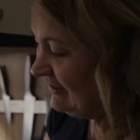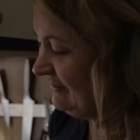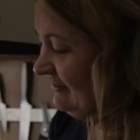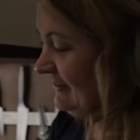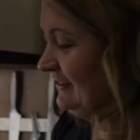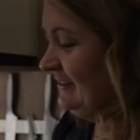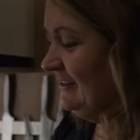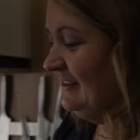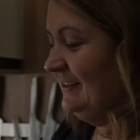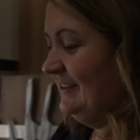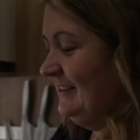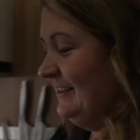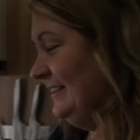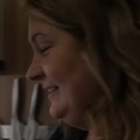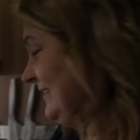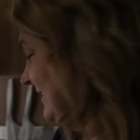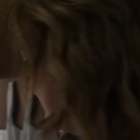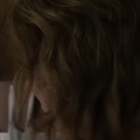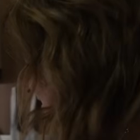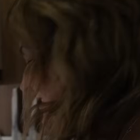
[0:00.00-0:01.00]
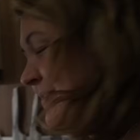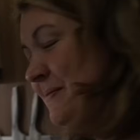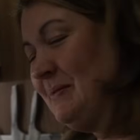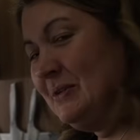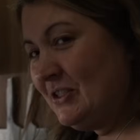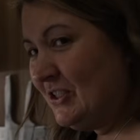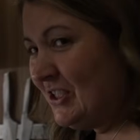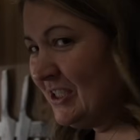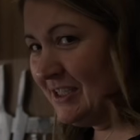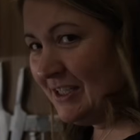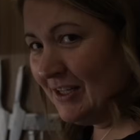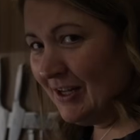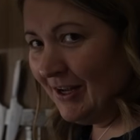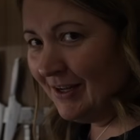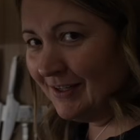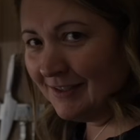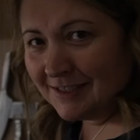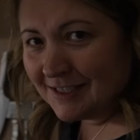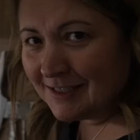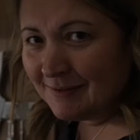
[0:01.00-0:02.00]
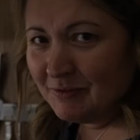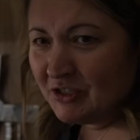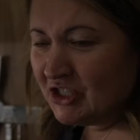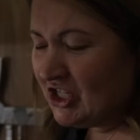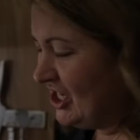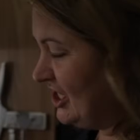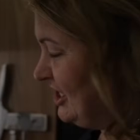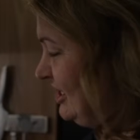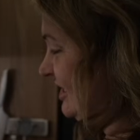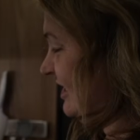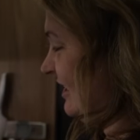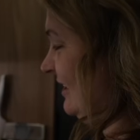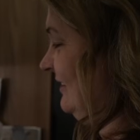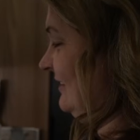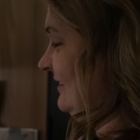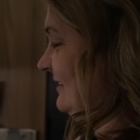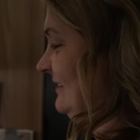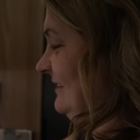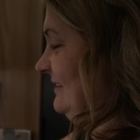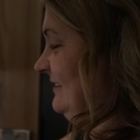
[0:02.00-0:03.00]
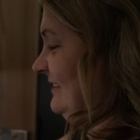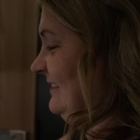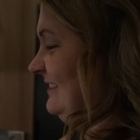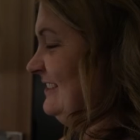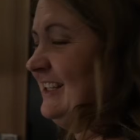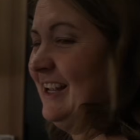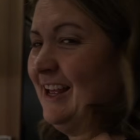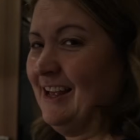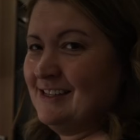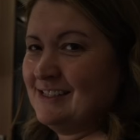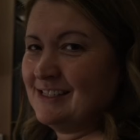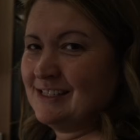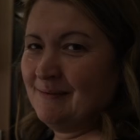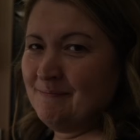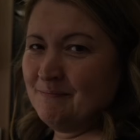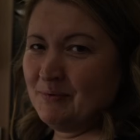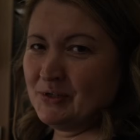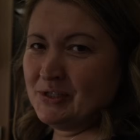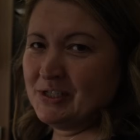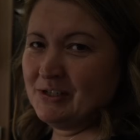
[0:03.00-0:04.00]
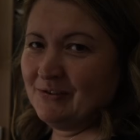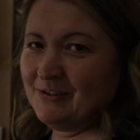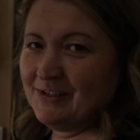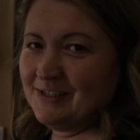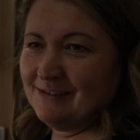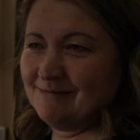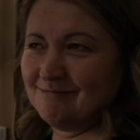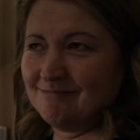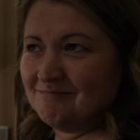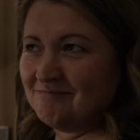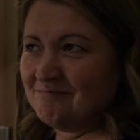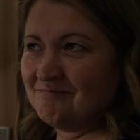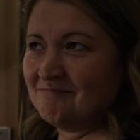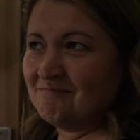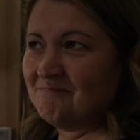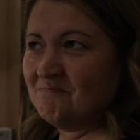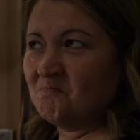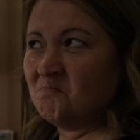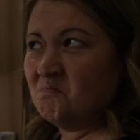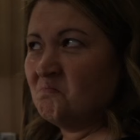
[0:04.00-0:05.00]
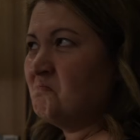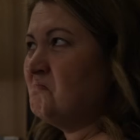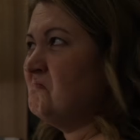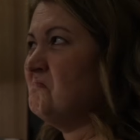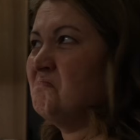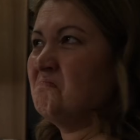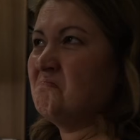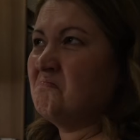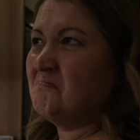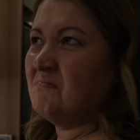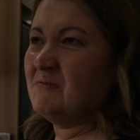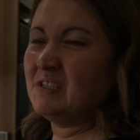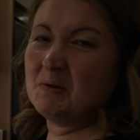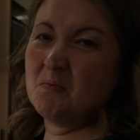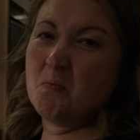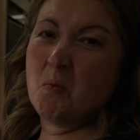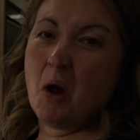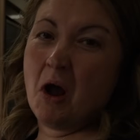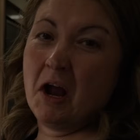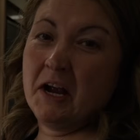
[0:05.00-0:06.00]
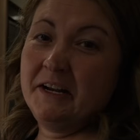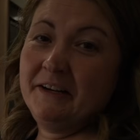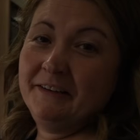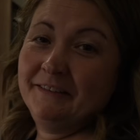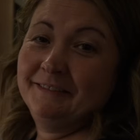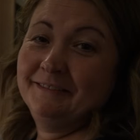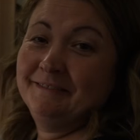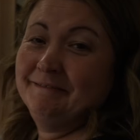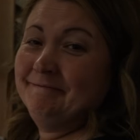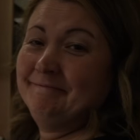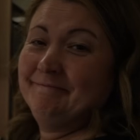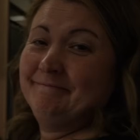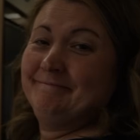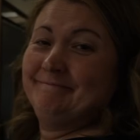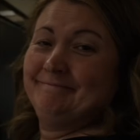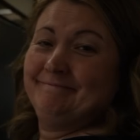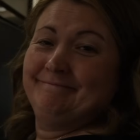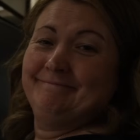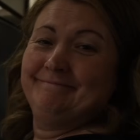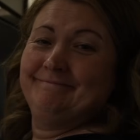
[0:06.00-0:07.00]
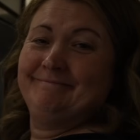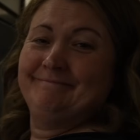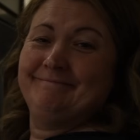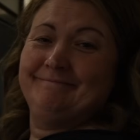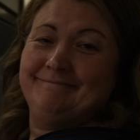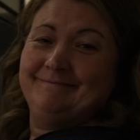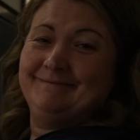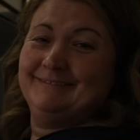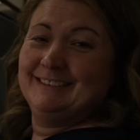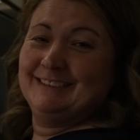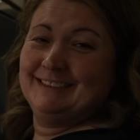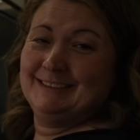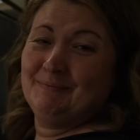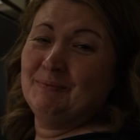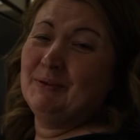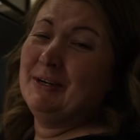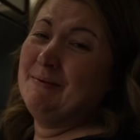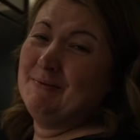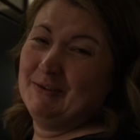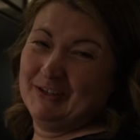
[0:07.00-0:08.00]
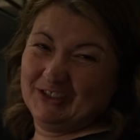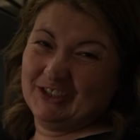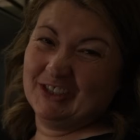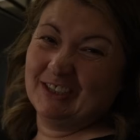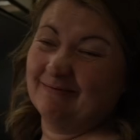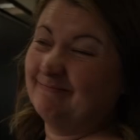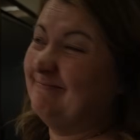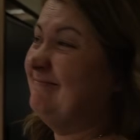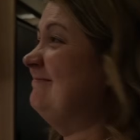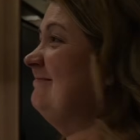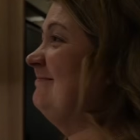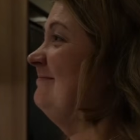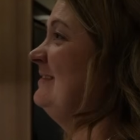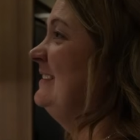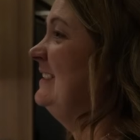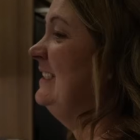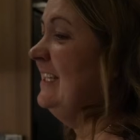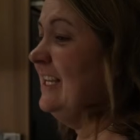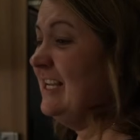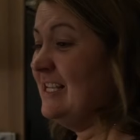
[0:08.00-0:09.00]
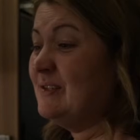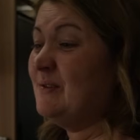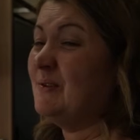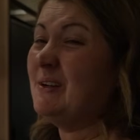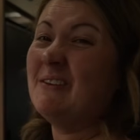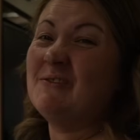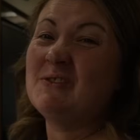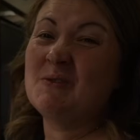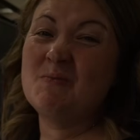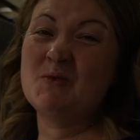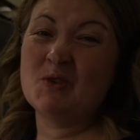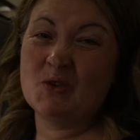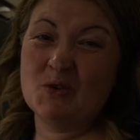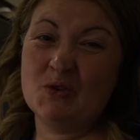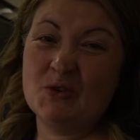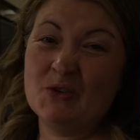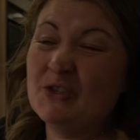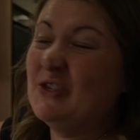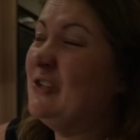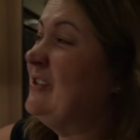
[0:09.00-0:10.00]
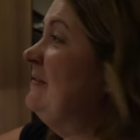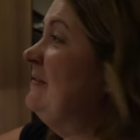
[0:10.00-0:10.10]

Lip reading: There's not much in there. There's some cheese and some butter and some wine. That's pretty much it. I'm going to have some toast.